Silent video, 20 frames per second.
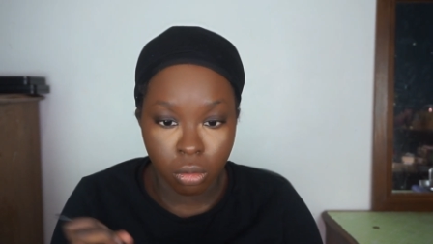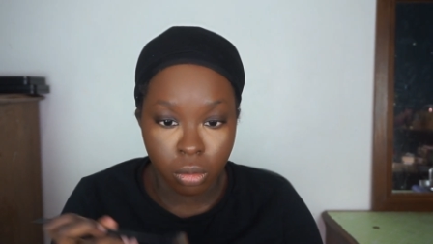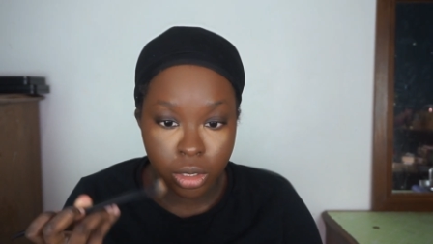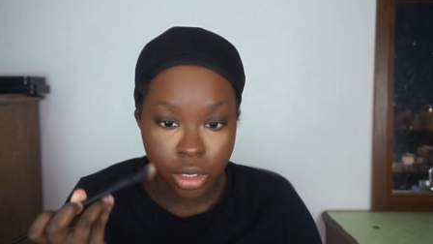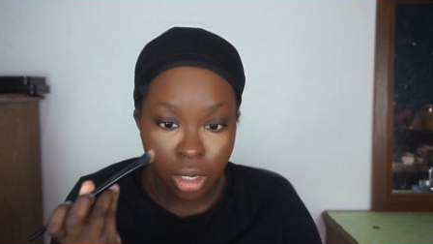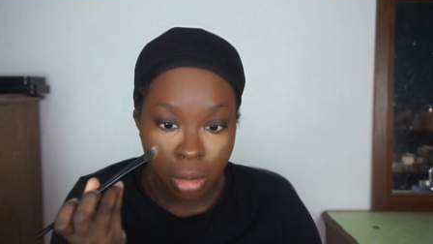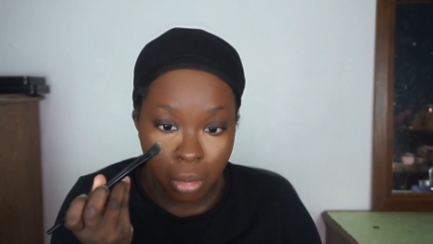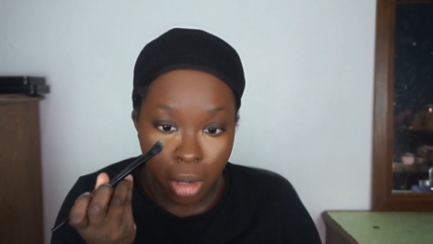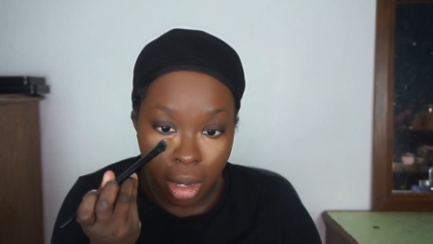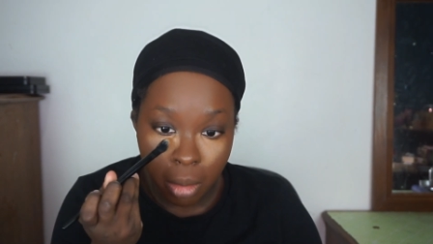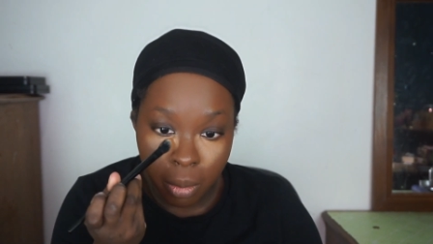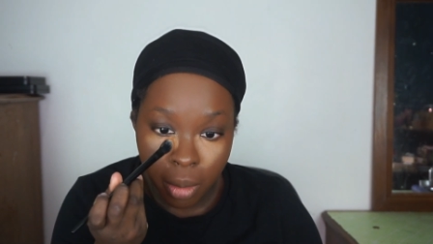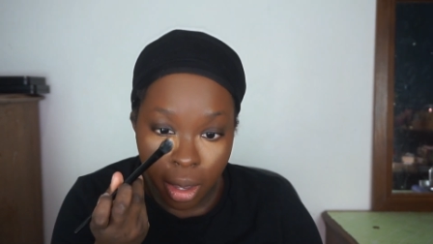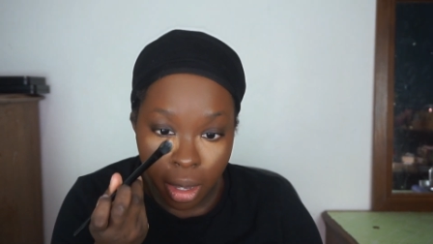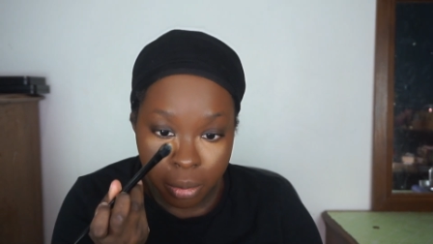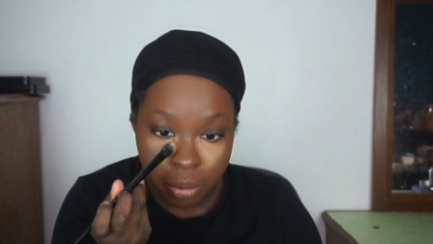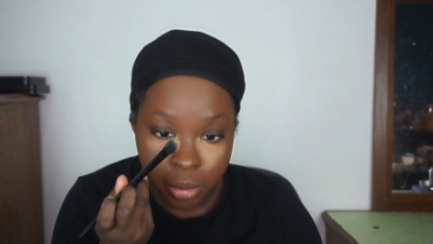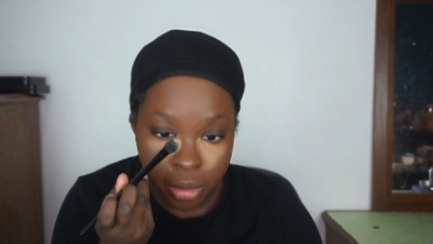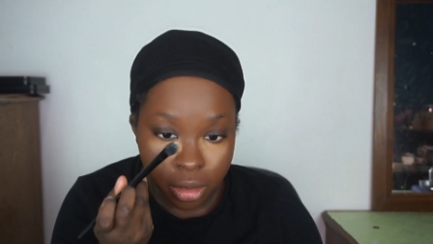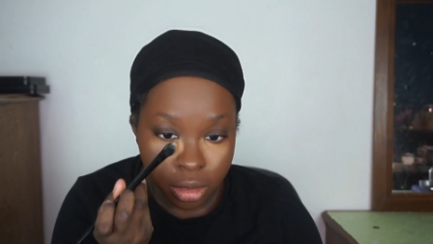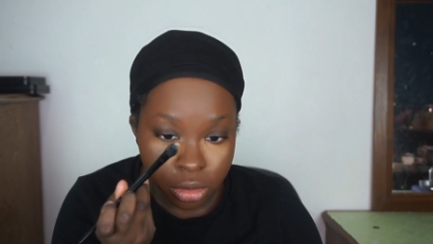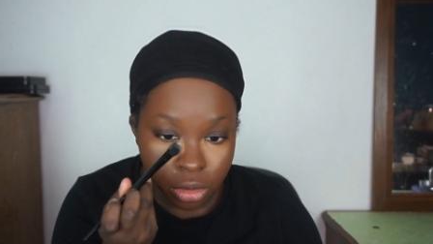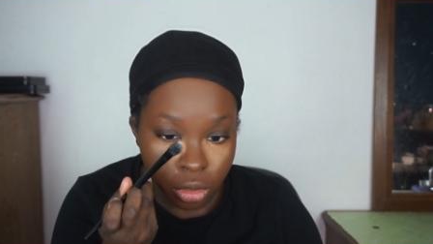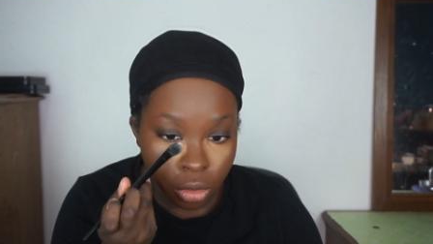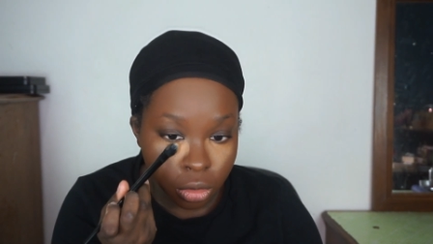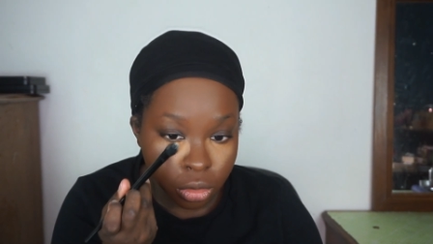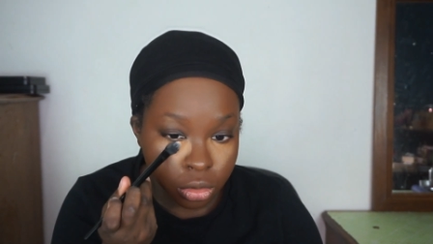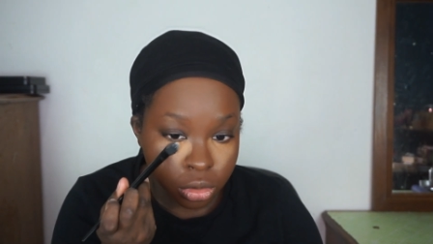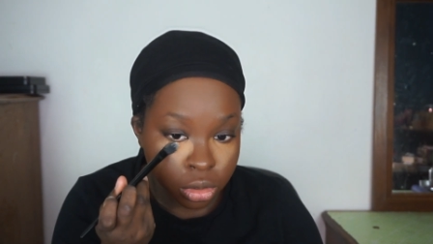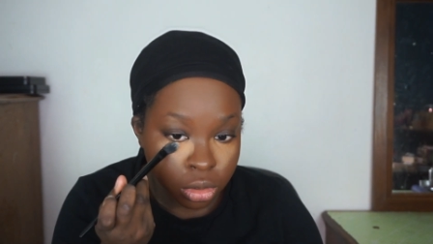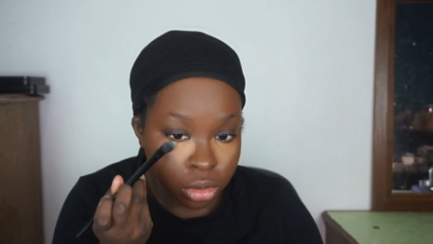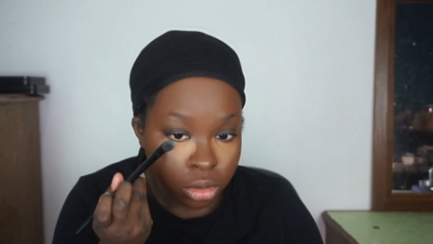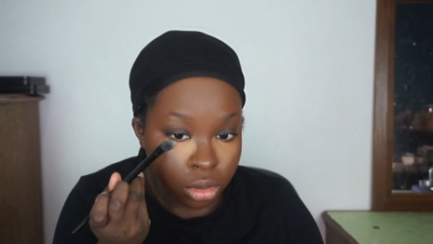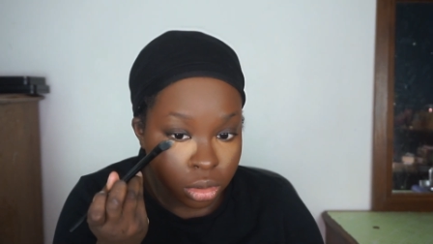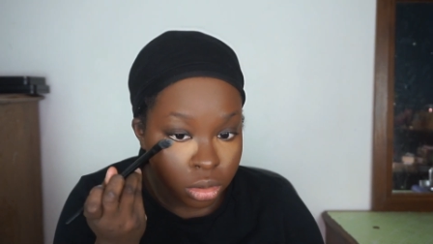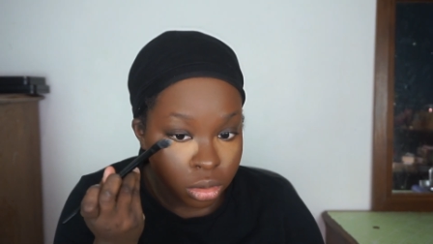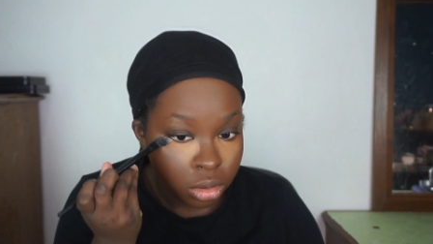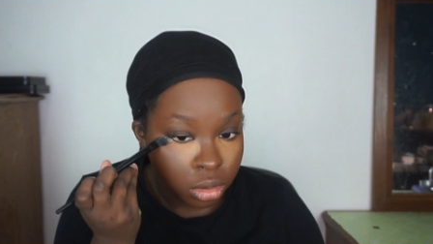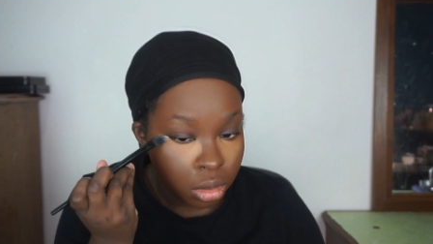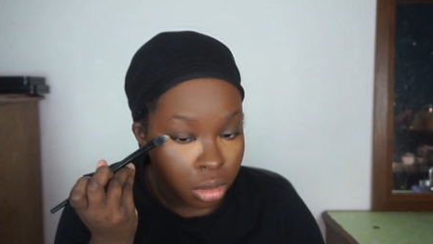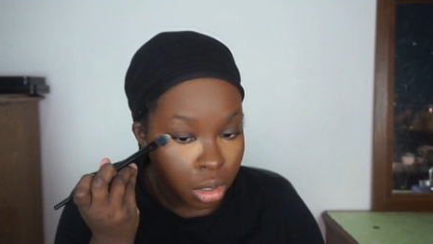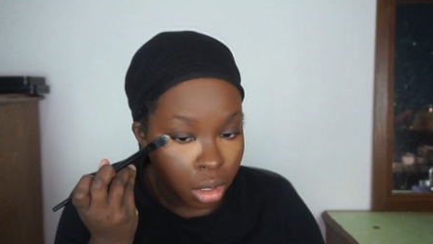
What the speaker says: which I'm not mad because those